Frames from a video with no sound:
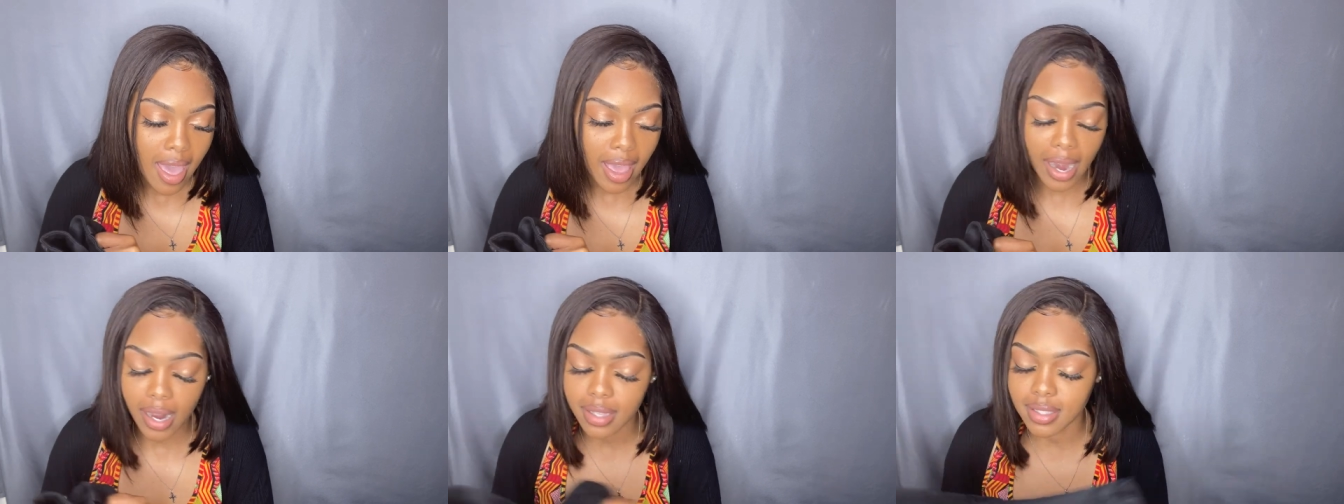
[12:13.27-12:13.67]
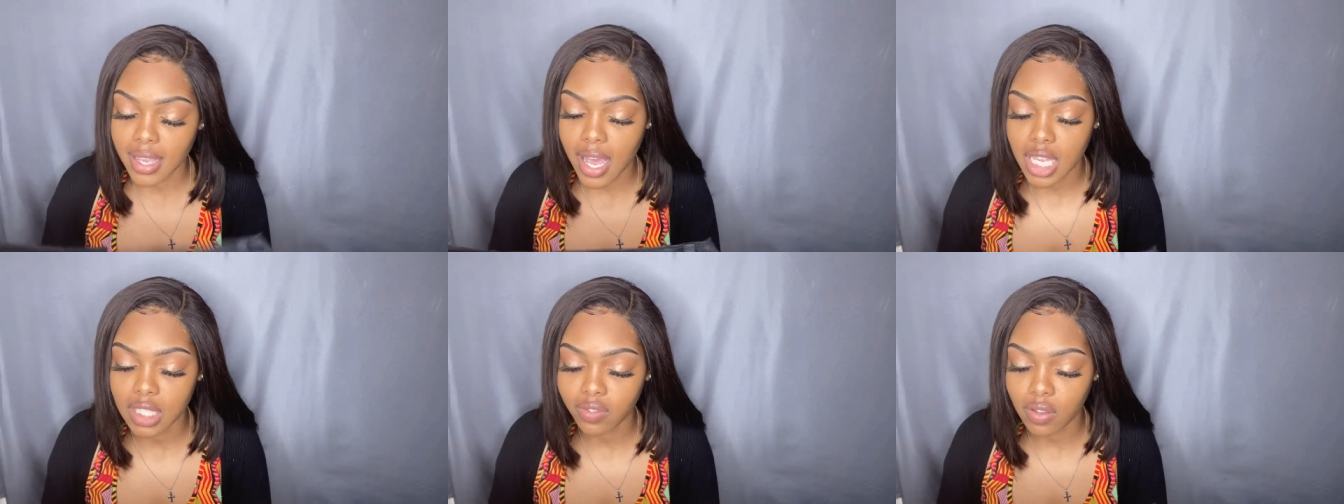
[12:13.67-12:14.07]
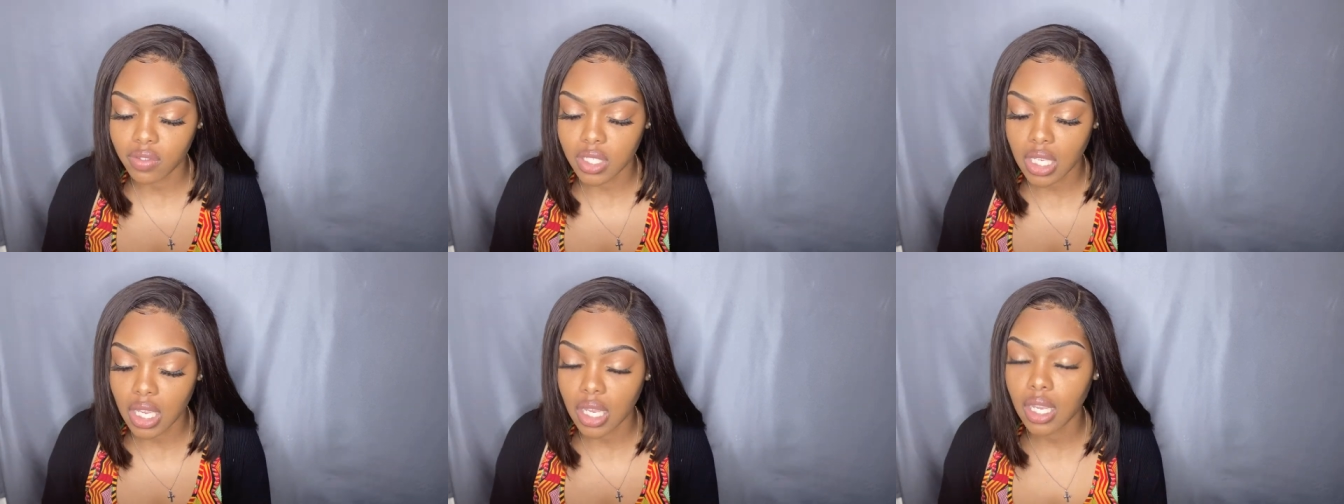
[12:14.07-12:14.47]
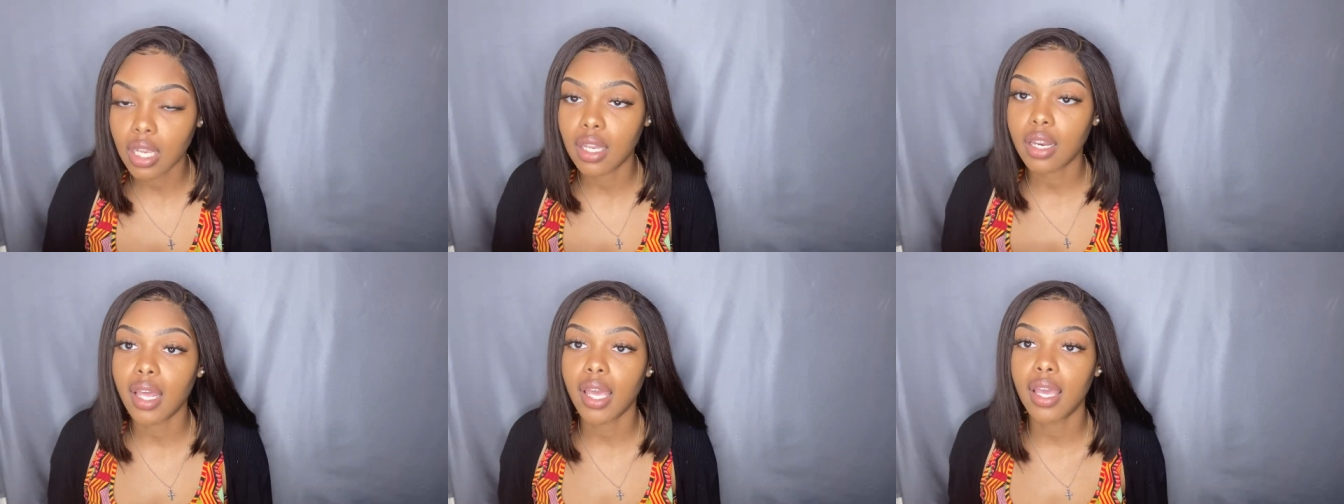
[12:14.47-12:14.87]
and a size
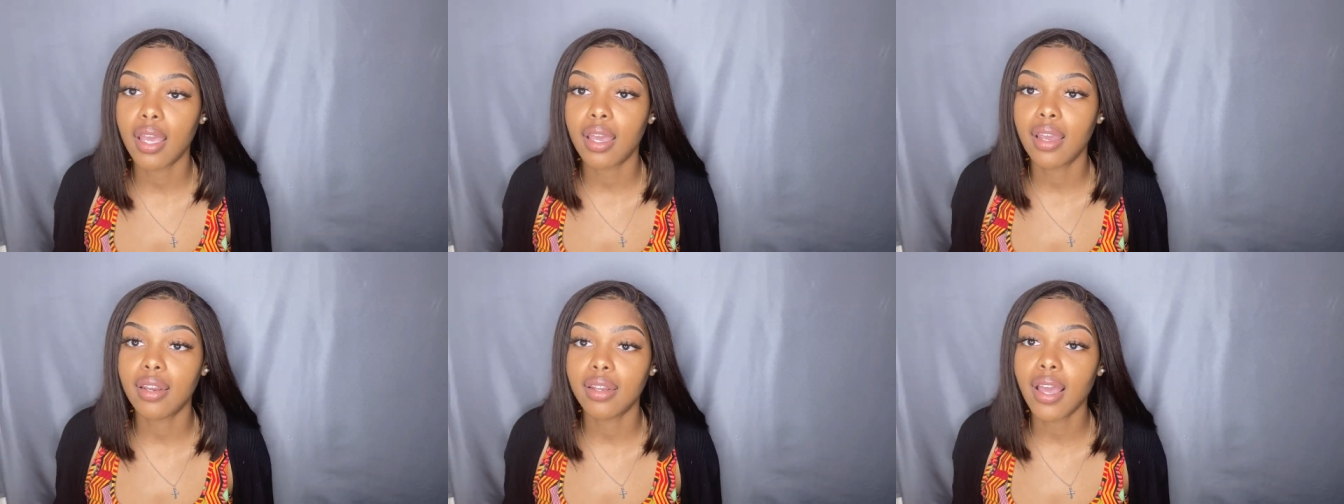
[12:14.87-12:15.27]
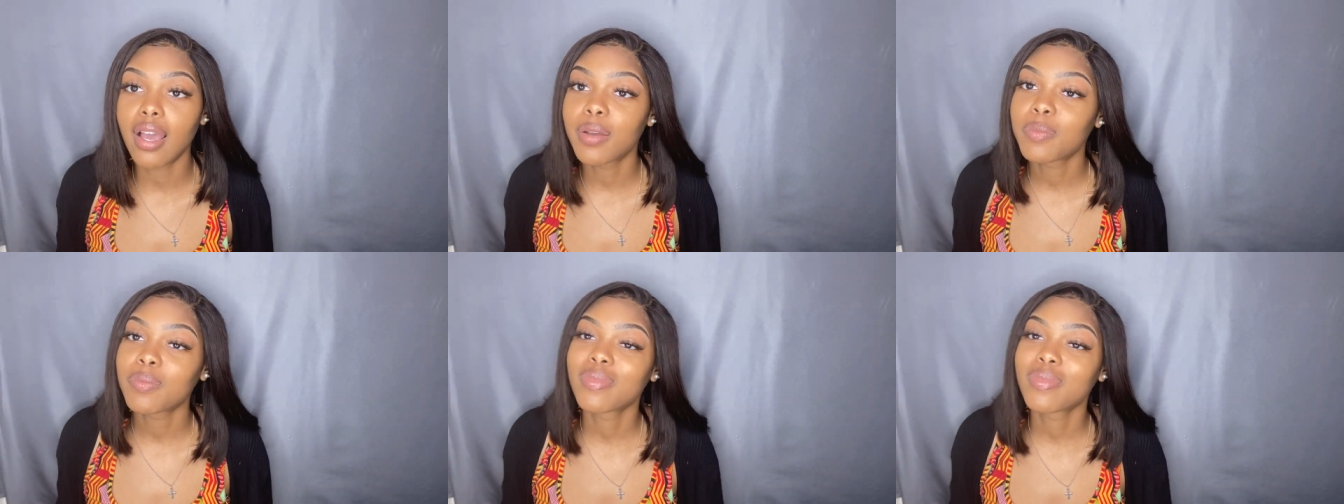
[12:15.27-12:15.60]
15 and yeah